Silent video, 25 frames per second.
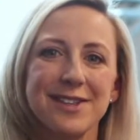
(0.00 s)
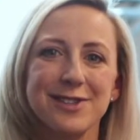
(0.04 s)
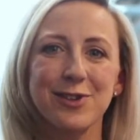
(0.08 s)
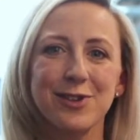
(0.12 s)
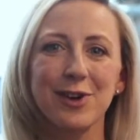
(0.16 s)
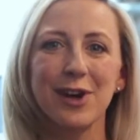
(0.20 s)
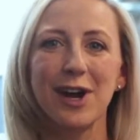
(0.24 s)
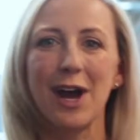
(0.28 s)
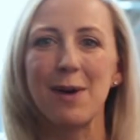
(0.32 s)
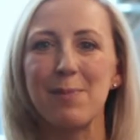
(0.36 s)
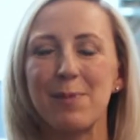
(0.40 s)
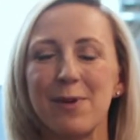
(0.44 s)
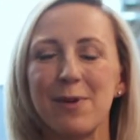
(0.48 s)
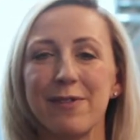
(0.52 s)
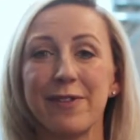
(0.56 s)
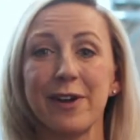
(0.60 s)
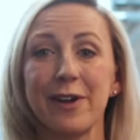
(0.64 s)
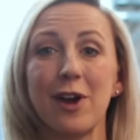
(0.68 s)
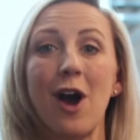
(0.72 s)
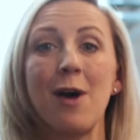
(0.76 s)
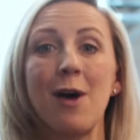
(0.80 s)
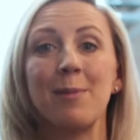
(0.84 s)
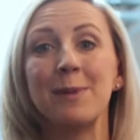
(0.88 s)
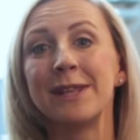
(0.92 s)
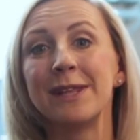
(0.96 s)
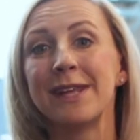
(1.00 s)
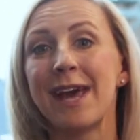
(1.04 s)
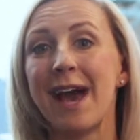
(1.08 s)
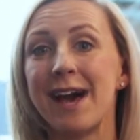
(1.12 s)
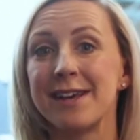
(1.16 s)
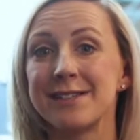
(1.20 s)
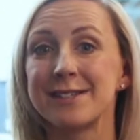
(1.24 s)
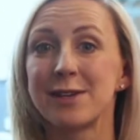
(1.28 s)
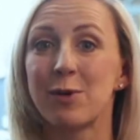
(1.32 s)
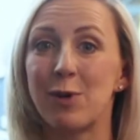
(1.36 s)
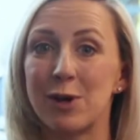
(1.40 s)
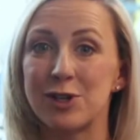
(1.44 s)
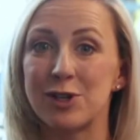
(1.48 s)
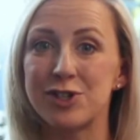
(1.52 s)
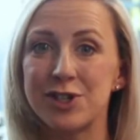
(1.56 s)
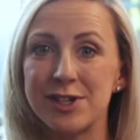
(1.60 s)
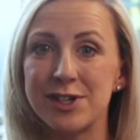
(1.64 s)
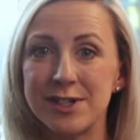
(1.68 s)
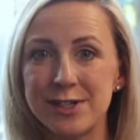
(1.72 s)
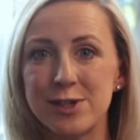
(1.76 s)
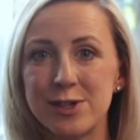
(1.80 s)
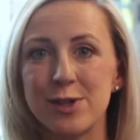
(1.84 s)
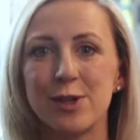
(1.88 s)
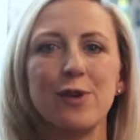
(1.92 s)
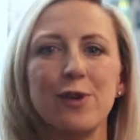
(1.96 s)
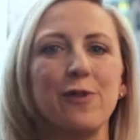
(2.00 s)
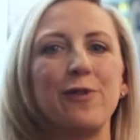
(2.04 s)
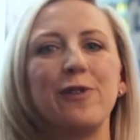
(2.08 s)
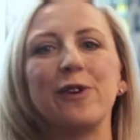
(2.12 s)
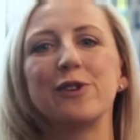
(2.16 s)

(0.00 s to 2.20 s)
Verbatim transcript: answer a couple of the commonly asked questions so that